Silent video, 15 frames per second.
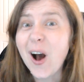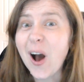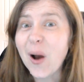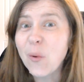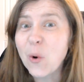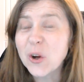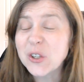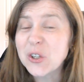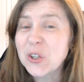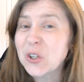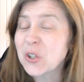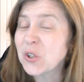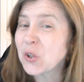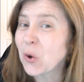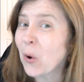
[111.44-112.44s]
I want you
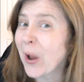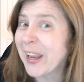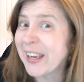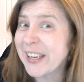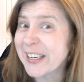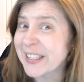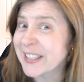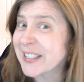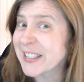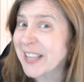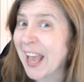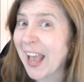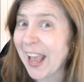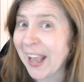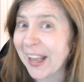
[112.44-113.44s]
to join in and
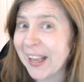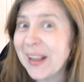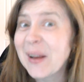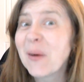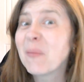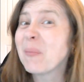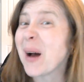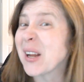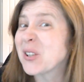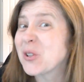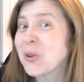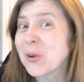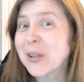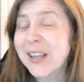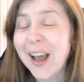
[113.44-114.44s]
say,
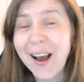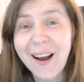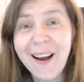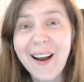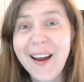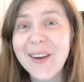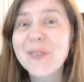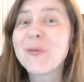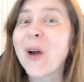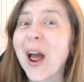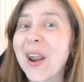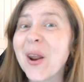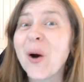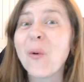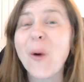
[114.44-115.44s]
but you can't run
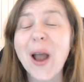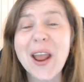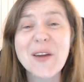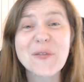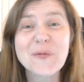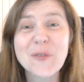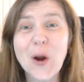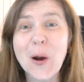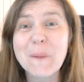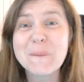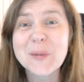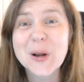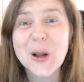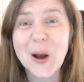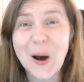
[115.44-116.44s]
away
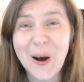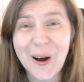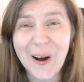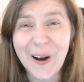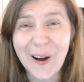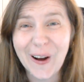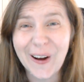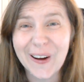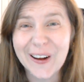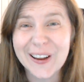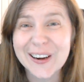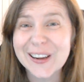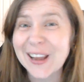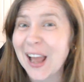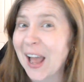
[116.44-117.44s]
from
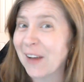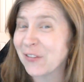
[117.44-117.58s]
God.